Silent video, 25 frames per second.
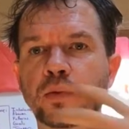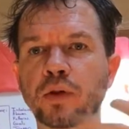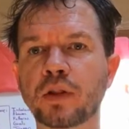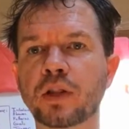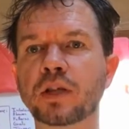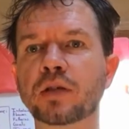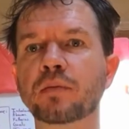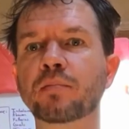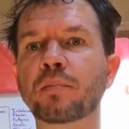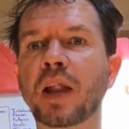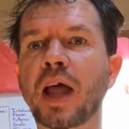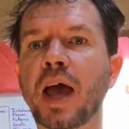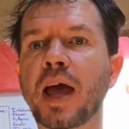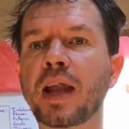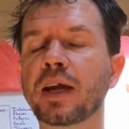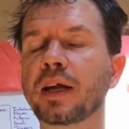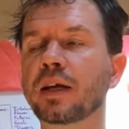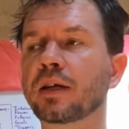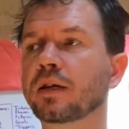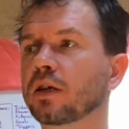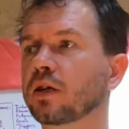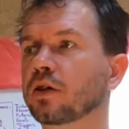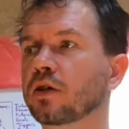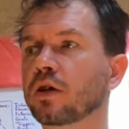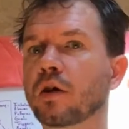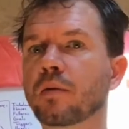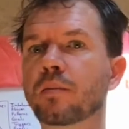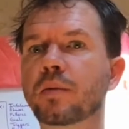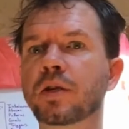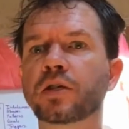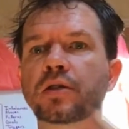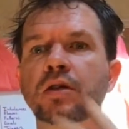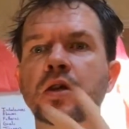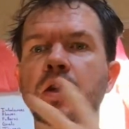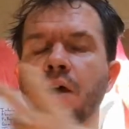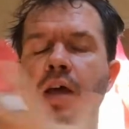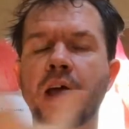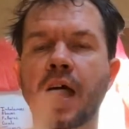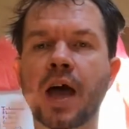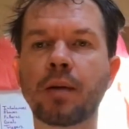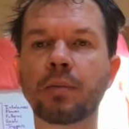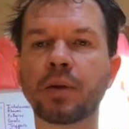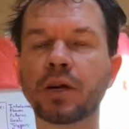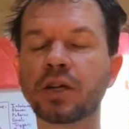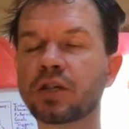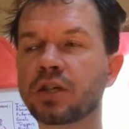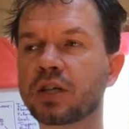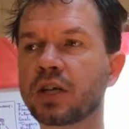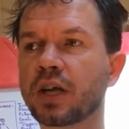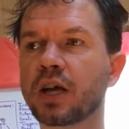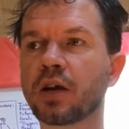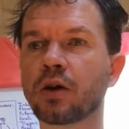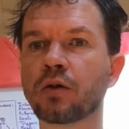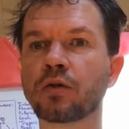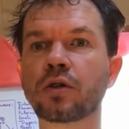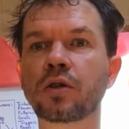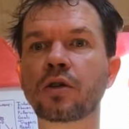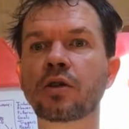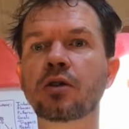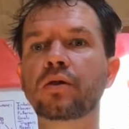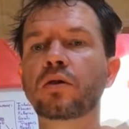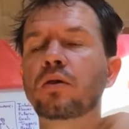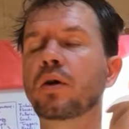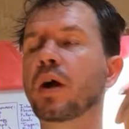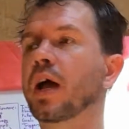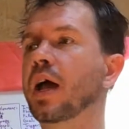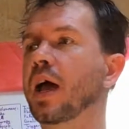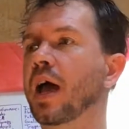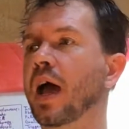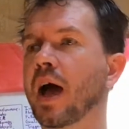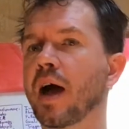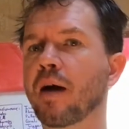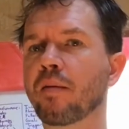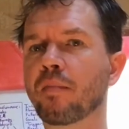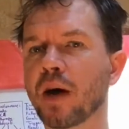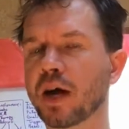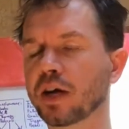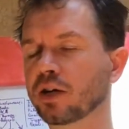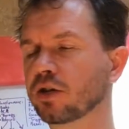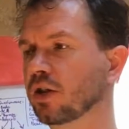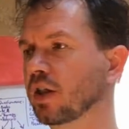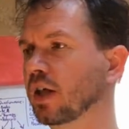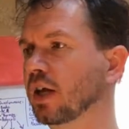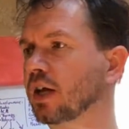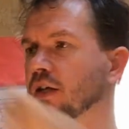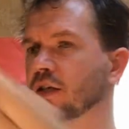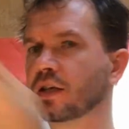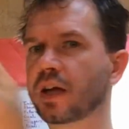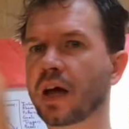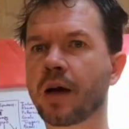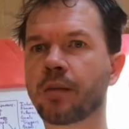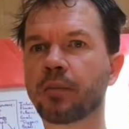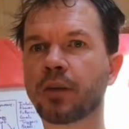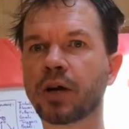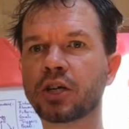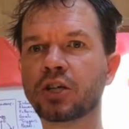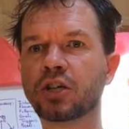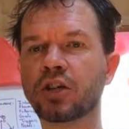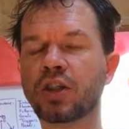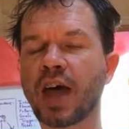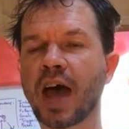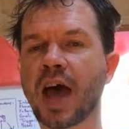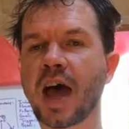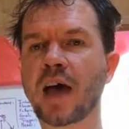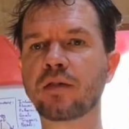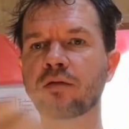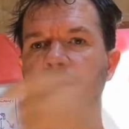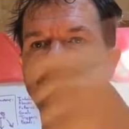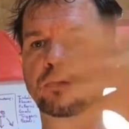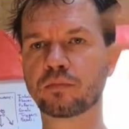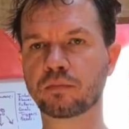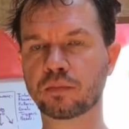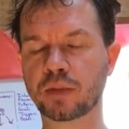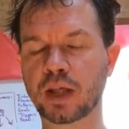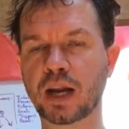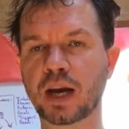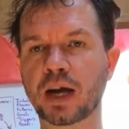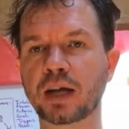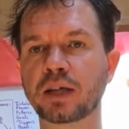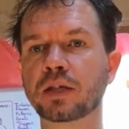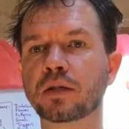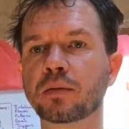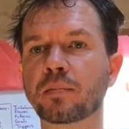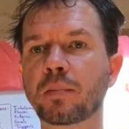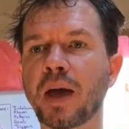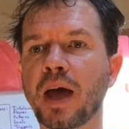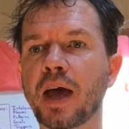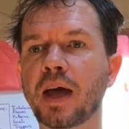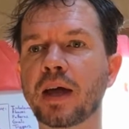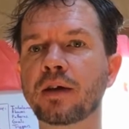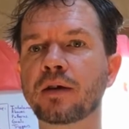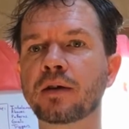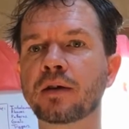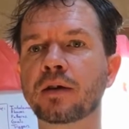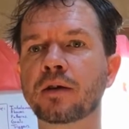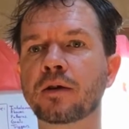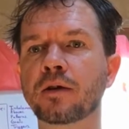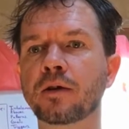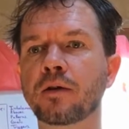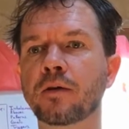with this planet determines how much CO2, how much this, how much that I spend.